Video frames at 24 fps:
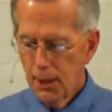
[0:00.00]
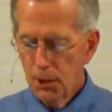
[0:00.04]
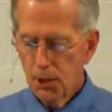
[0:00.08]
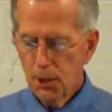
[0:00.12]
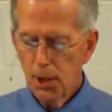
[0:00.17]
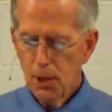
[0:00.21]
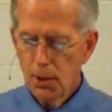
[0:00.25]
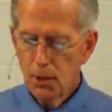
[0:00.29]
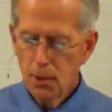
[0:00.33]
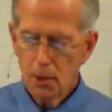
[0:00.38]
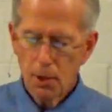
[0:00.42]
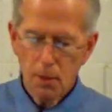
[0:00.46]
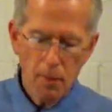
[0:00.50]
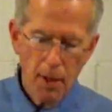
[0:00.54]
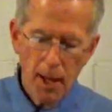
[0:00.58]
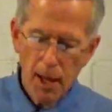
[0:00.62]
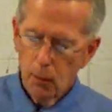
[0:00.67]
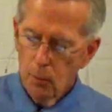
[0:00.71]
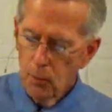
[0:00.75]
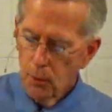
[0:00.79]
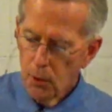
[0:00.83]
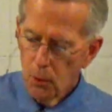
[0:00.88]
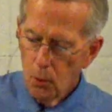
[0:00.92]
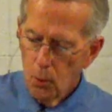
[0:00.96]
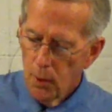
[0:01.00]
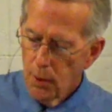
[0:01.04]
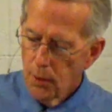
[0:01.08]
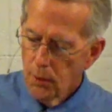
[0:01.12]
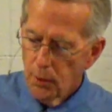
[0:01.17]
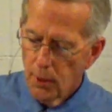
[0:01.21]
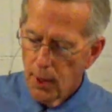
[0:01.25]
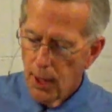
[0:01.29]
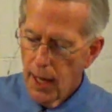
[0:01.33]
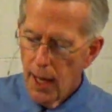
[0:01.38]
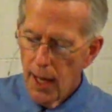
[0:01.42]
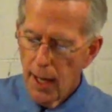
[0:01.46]
He said to the man with the
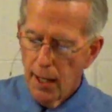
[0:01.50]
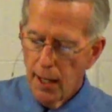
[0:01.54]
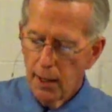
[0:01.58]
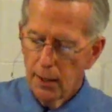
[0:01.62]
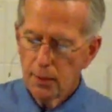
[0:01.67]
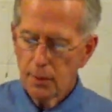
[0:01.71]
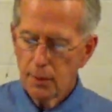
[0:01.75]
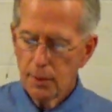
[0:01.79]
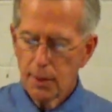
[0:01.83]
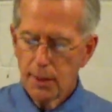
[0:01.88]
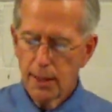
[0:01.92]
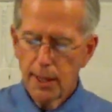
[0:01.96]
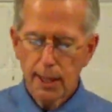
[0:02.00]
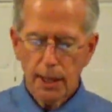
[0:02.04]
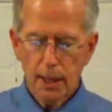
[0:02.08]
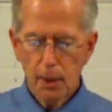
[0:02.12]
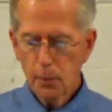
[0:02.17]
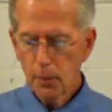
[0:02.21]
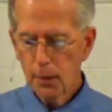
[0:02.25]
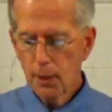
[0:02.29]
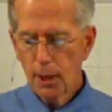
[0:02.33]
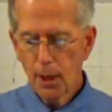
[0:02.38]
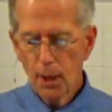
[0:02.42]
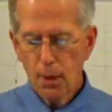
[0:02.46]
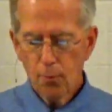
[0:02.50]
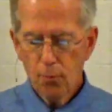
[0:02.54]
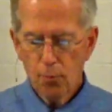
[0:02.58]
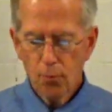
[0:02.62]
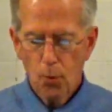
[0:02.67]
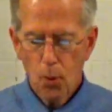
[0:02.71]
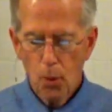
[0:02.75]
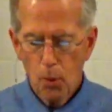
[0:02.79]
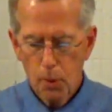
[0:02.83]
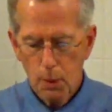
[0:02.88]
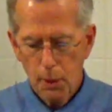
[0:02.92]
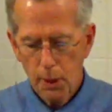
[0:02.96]
withered hand, Get up and
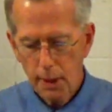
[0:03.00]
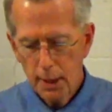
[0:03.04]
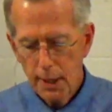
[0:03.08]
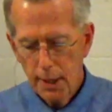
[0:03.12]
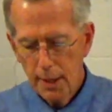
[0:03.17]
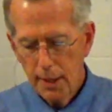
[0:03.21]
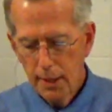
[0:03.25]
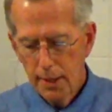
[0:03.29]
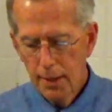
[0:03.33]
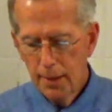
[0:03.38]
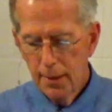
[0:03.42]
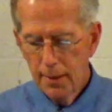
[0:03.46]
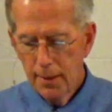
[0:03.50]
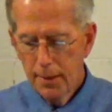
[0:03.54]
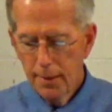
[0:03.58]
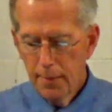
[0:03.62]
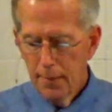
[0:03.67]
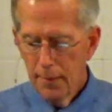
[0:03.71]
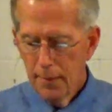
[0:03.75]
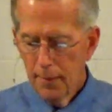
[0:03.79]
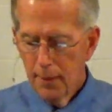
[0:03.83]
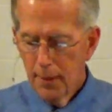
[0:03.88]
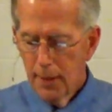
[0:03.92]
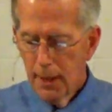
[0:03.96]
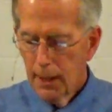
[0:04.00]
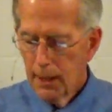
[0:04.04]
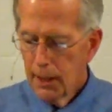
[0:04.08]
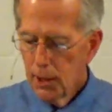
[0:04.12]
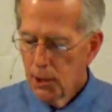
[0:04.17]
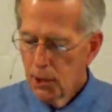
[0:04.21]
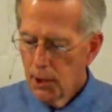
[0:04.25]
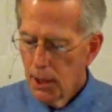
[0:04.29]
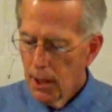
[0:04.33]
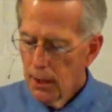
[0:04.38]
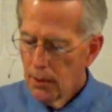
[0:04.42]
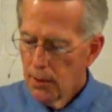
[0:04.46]
come forward.
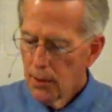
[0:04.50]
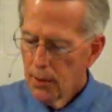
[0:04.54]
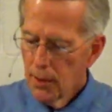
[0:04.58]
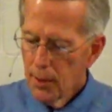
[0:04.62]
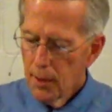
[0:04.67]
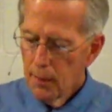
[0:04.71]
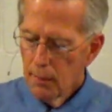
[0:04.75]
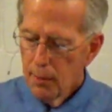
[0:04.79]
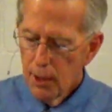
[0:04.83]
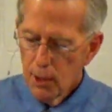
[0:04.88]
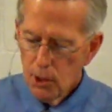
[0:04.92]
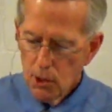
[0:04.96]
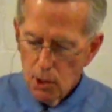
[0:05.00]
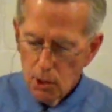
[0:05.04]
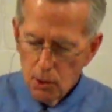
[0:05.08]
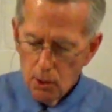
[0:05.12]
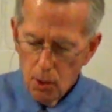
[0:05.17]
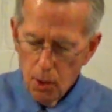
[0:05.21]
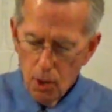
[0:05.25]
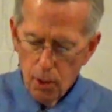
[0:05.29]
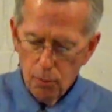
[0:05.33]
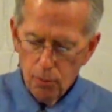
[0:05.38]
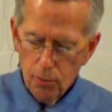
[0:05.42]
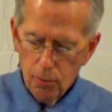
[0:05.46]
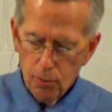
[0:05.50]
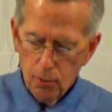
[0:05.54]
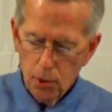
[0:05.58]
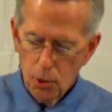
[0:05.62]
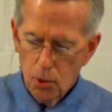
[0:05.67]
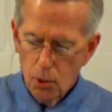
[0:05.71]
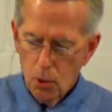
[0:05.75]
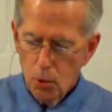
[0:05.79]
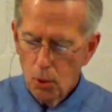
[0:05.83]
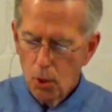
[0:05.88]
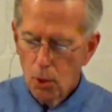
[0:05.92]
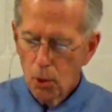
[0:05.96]
And he said to them, Is it
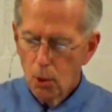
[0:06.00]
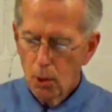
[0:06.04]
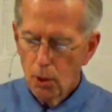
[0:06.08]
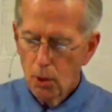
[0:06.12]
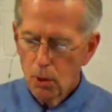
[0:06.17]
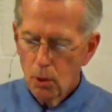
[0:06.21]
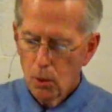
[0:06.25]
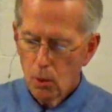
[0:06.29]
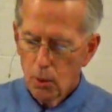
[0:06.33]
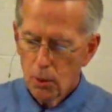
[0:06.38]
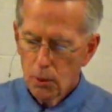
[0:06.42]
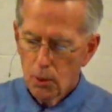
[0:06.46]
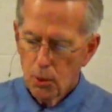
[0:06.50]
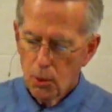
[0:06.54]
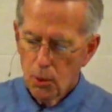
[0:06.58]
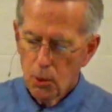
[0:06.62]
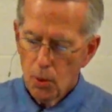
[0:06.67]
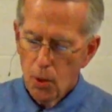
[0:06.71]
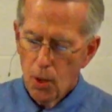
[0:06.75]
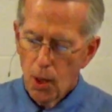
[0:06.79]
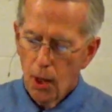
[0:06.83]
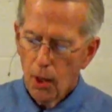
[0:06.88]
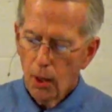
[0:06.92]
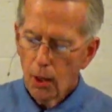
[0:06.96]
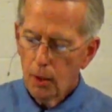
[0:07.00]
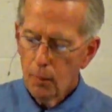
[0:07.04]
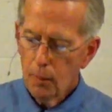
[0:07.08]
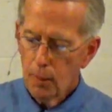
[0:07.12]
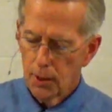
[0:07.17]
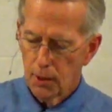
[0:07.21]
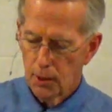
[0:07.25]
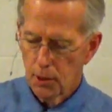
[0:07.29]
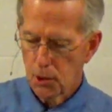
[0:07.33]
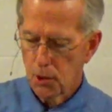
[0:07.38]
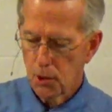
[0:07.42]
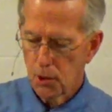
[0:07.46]
lawful to do good or to do
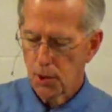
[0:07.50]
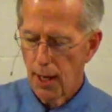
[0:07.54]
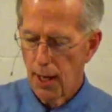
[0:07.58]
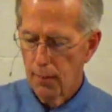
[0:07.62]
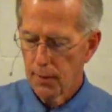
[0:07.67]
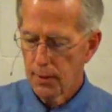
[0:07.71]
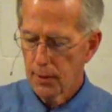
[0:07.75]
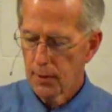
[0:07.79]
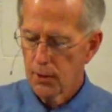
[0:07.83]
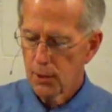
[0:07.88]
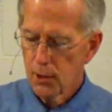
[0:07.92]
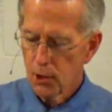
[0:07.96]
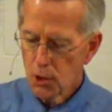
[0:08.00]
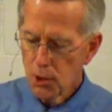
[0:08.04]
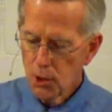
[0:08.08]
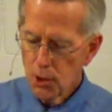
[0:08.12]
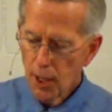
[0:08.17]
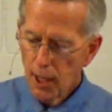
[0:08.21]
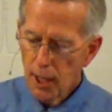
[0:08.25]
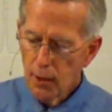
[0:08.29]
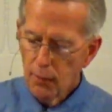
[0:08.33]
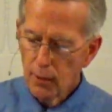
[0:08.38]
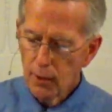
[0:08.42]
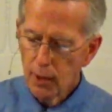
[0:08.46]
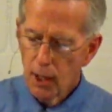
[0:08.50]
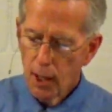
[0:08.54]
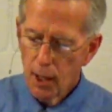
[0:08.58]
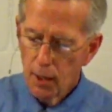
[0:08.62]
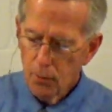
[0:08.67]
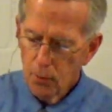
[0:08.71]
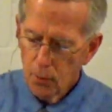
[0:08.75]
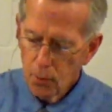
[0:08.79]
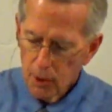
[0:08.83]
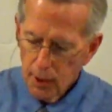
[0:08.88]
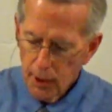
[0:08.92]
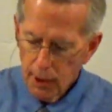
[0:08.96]
harm on the Sabbath, to save a
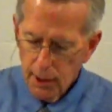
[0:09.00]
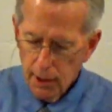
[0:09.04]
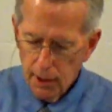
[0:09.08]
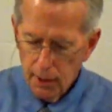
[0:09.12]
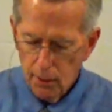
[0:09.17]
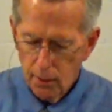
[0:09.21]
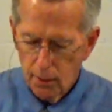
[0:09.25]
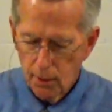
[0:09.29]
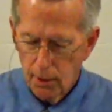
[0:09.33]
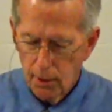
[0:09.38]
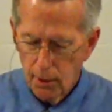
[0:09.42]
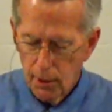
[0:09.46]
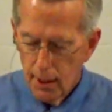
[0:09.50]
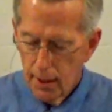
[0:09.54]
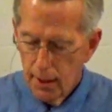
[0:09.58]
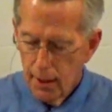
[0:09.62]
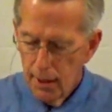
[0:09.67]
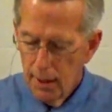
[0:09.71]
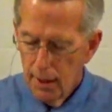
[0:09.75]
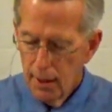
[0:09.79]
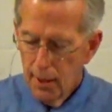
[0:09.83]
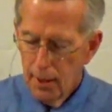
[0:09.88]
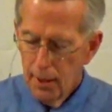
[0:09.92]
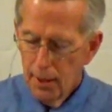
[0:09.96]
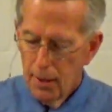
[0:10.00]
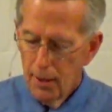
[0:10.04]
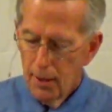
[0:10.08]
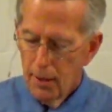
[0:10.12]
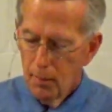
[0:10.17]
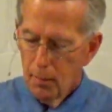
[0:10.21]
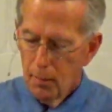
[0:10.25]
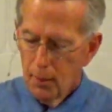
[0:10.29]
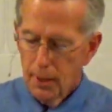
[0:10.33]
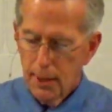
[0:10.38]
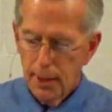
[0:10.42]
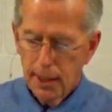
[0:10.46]
life or to kill?
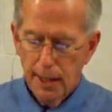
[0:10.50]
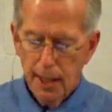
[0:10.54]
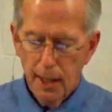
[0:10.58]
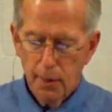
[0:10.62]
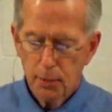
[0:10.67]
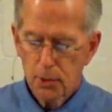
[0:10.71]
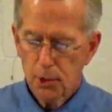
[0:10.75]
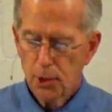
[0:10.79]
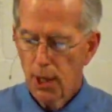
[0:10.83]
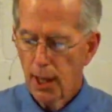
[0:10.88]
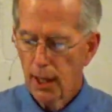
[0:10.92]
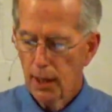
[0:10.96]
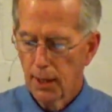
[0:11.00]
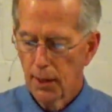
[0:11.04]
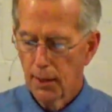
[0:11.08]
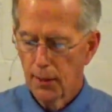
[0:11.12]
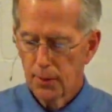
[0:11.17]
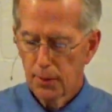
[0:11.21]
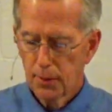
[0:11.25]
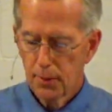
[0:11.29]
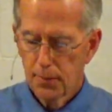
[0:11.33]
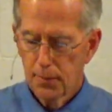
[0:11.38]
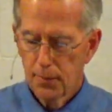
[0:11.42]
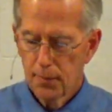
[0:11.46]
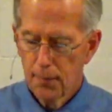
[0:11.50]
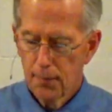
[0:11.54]
But they kept silent.